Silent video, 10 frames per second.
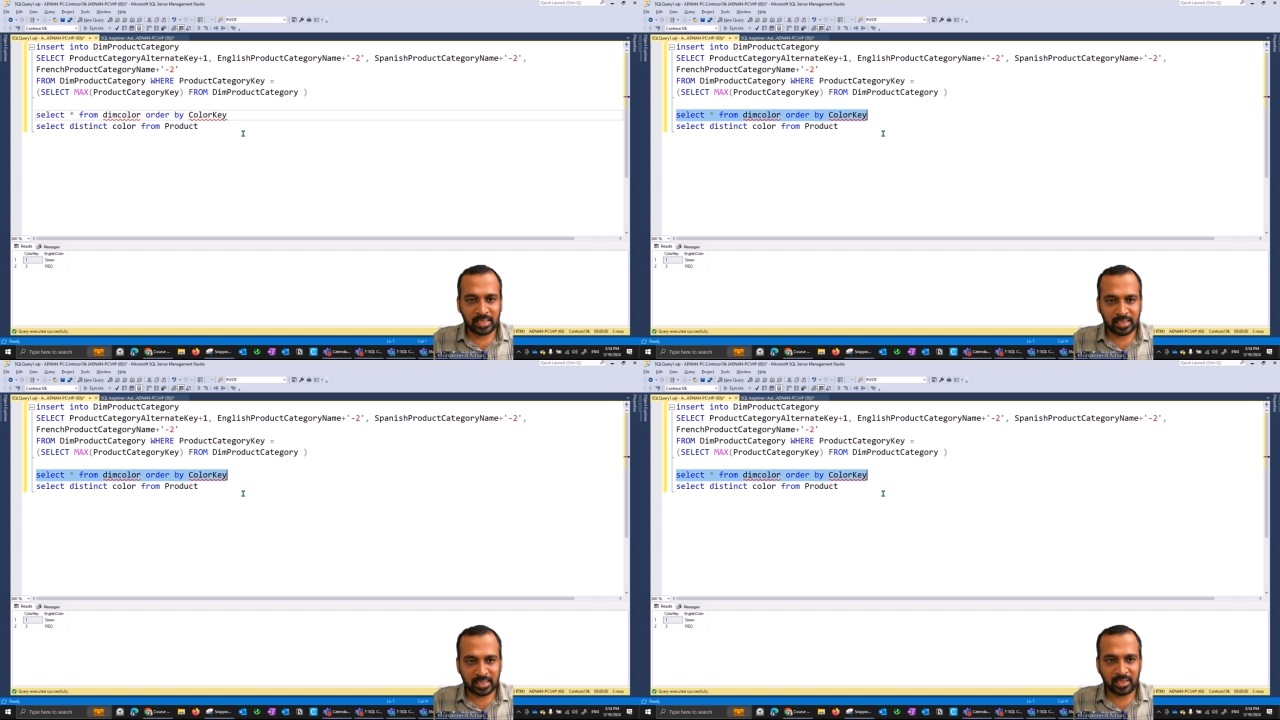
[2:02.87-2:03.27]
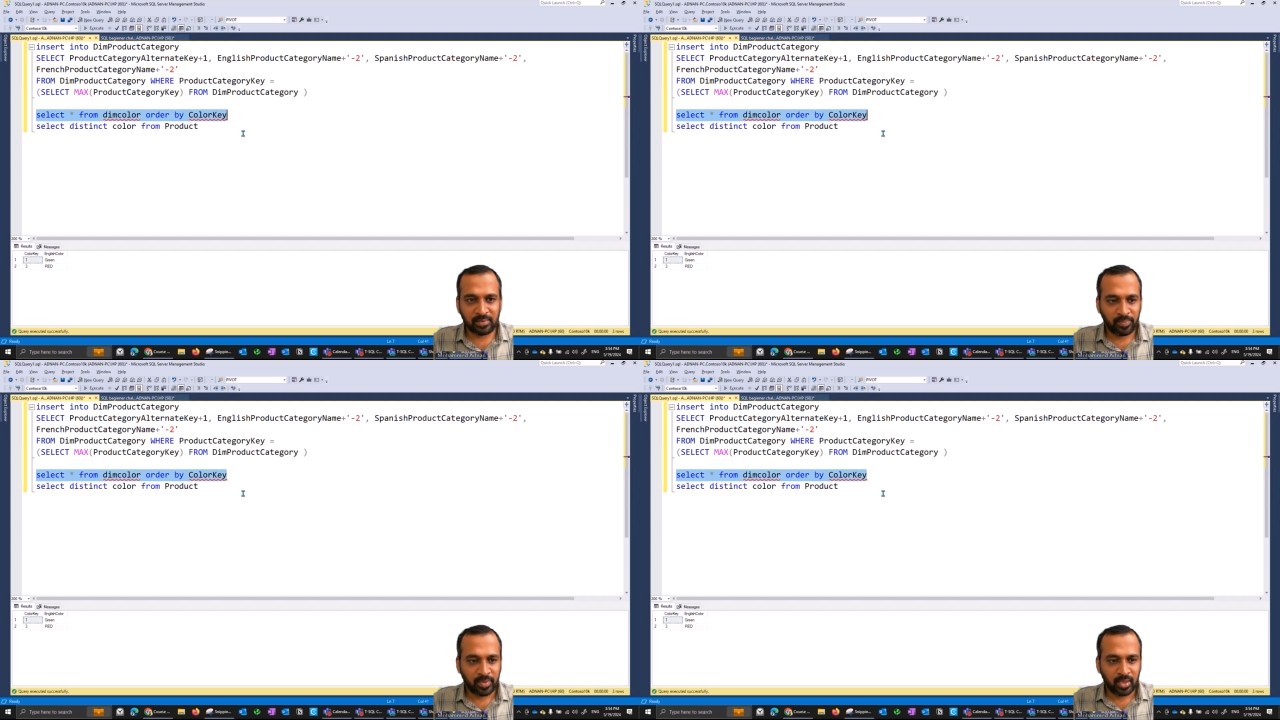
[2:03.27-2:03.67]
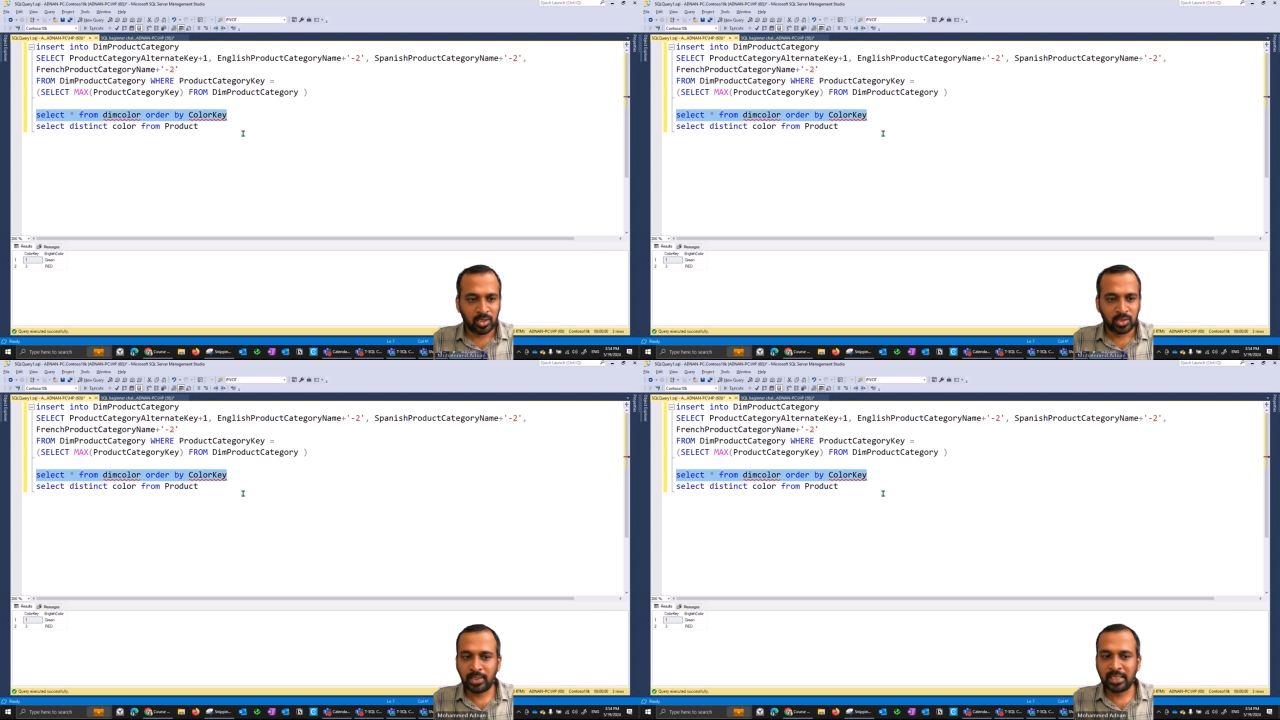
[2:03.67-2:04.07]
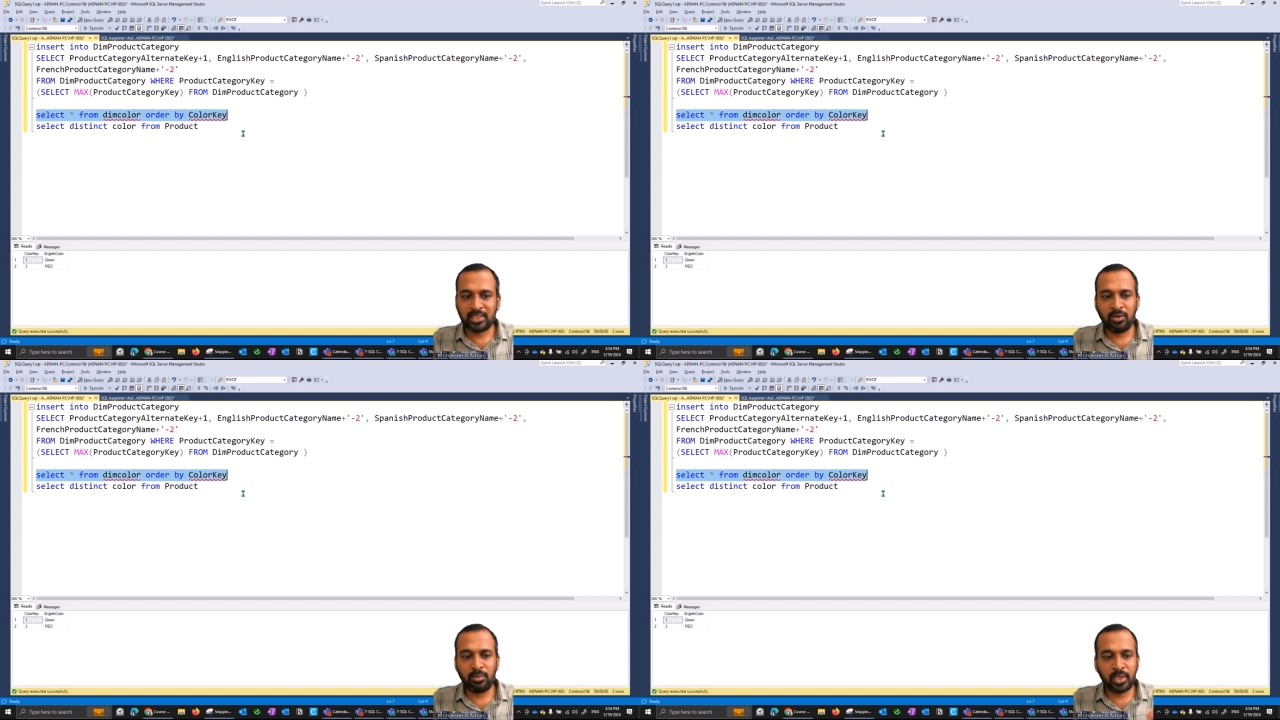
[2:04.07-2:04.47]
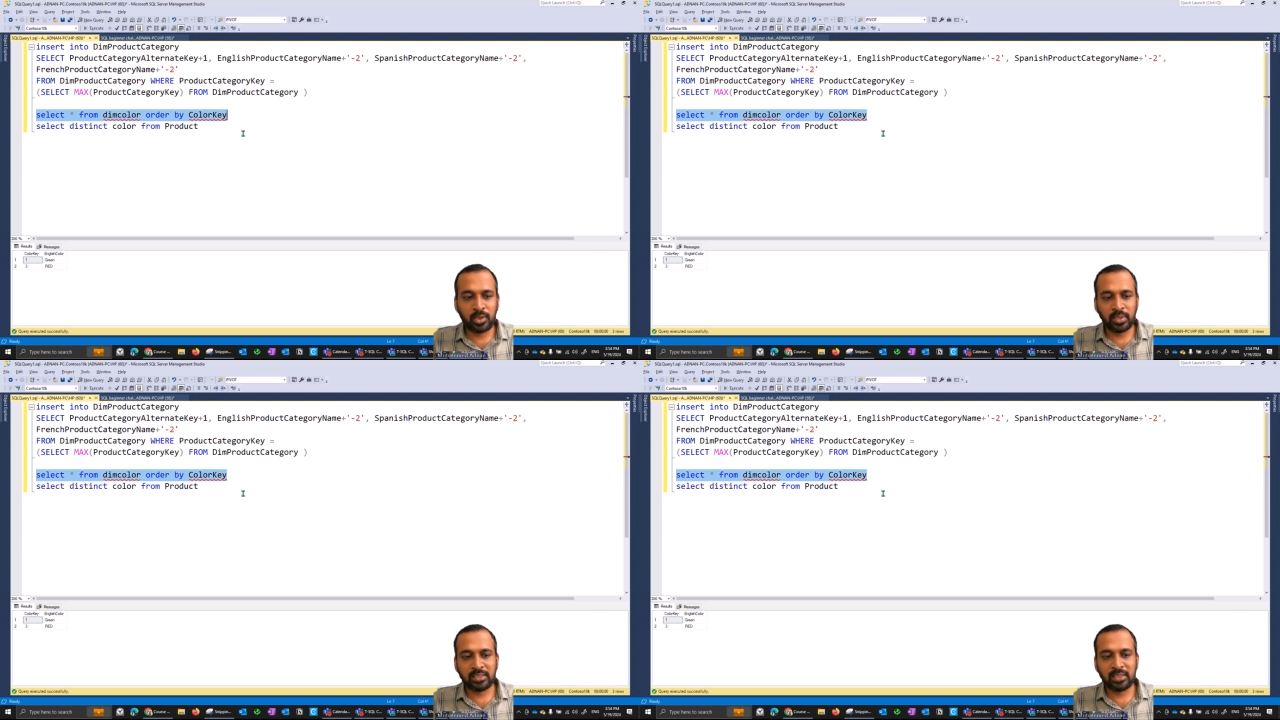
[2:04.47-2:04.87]
color key. So it has given
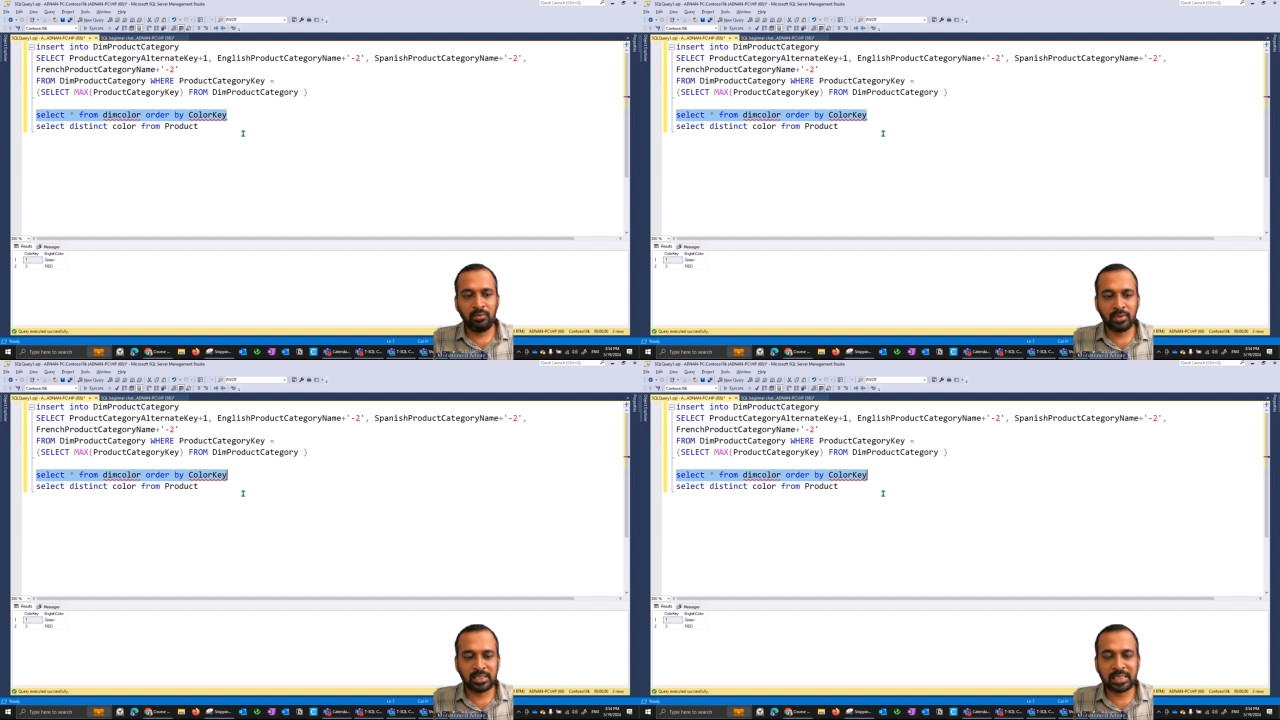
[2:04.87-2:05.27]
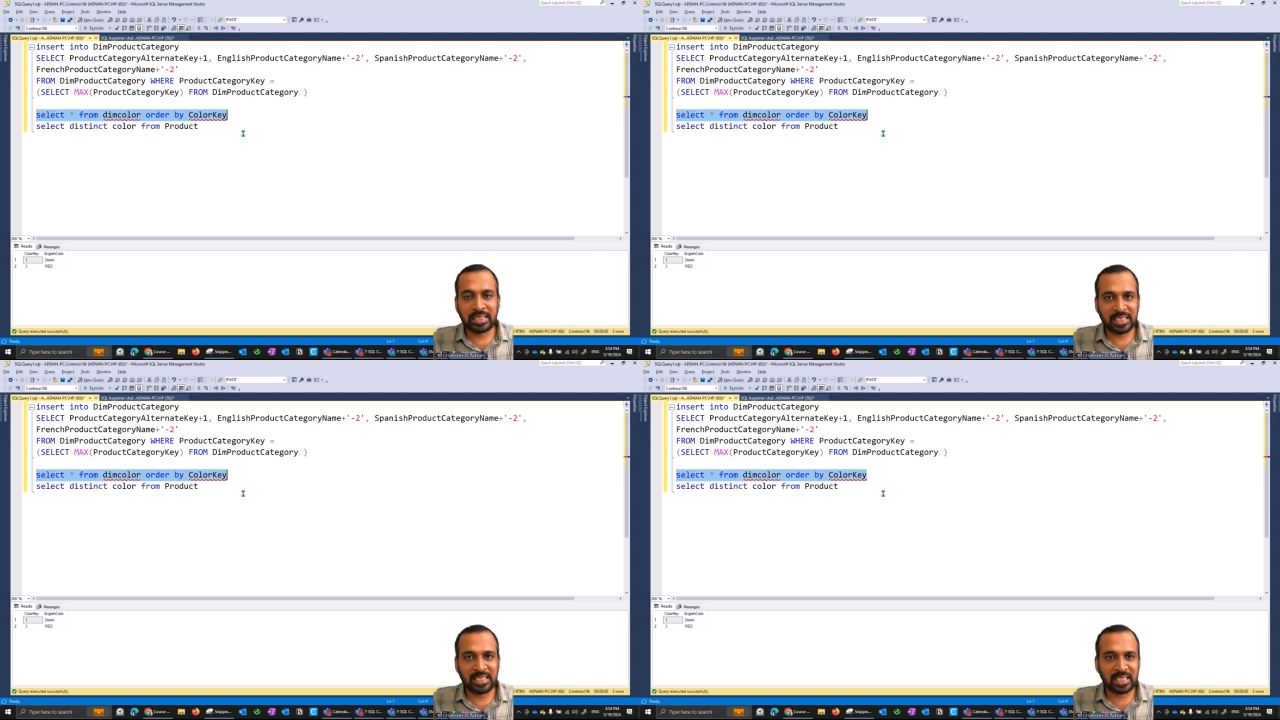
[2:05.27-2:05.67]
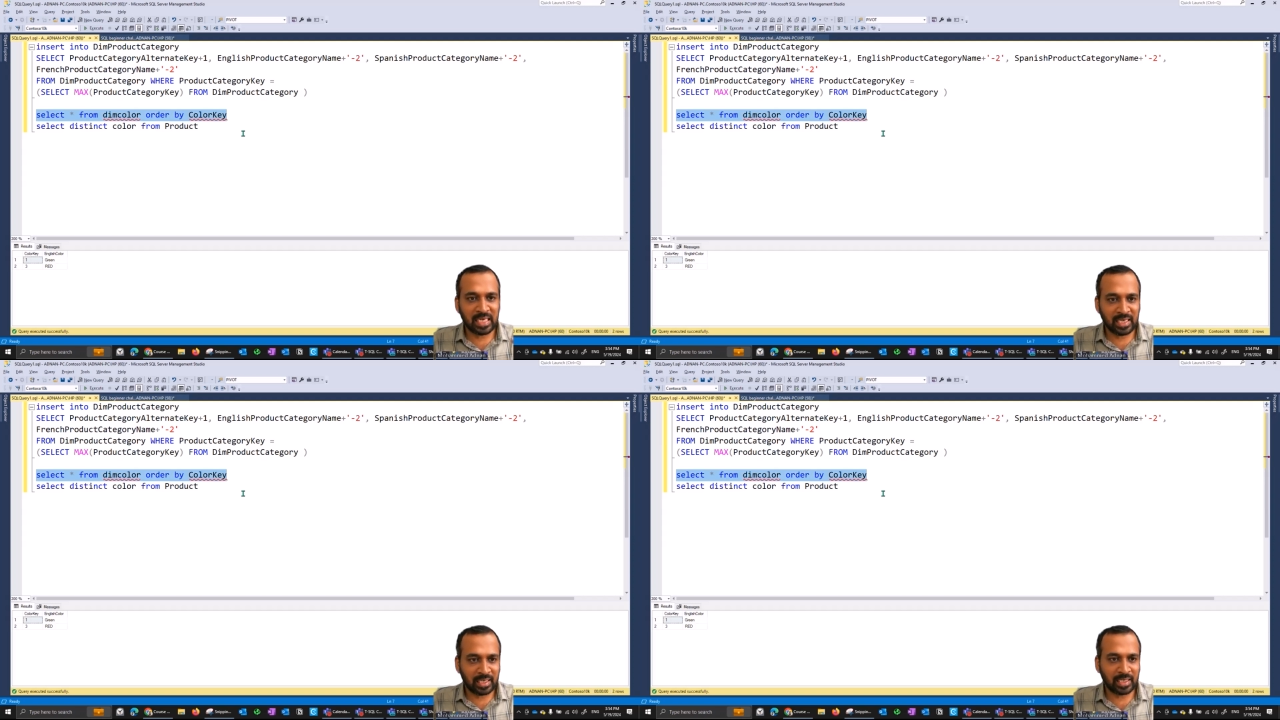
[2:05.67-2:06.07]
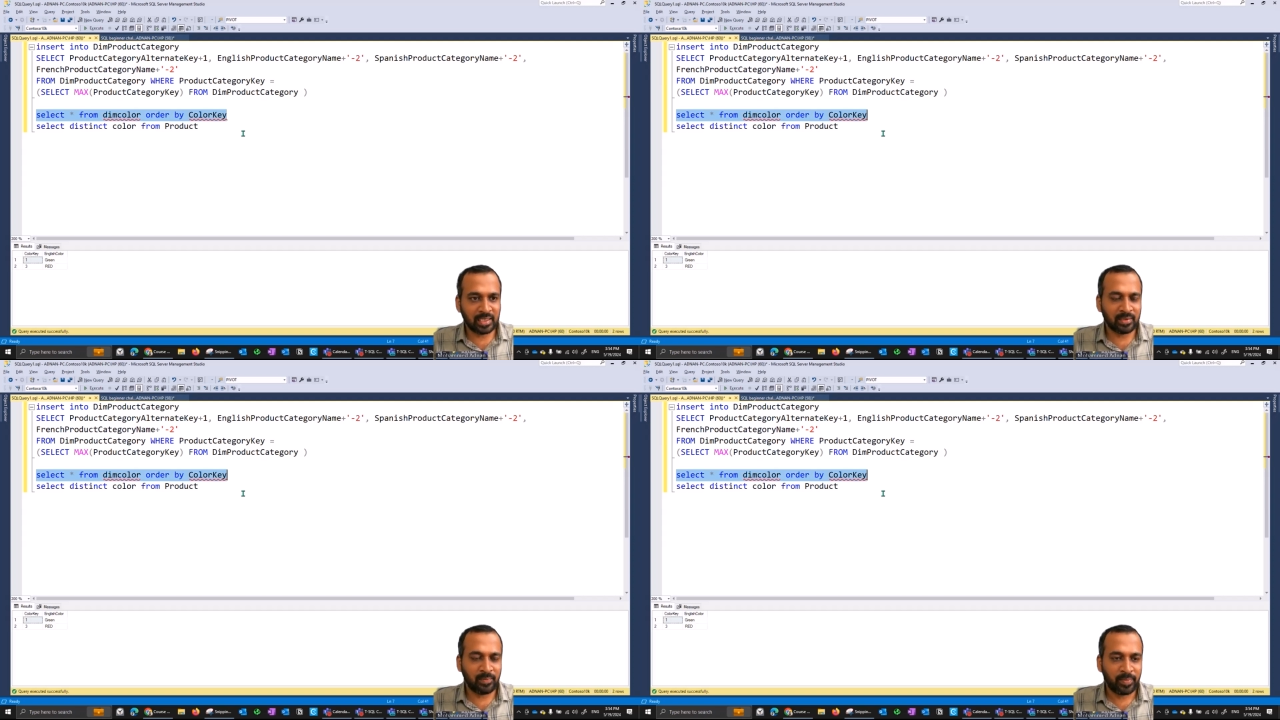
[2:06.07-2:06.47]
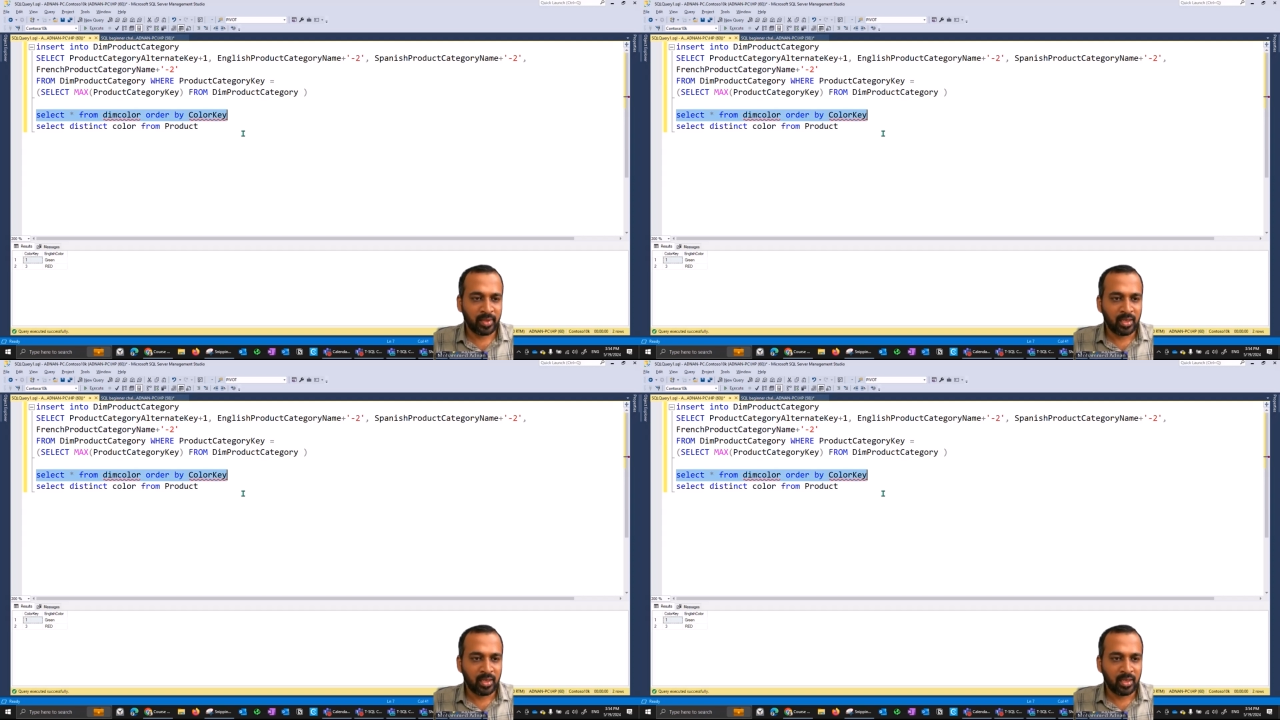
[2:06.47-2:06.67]
me two results, which is green and red here.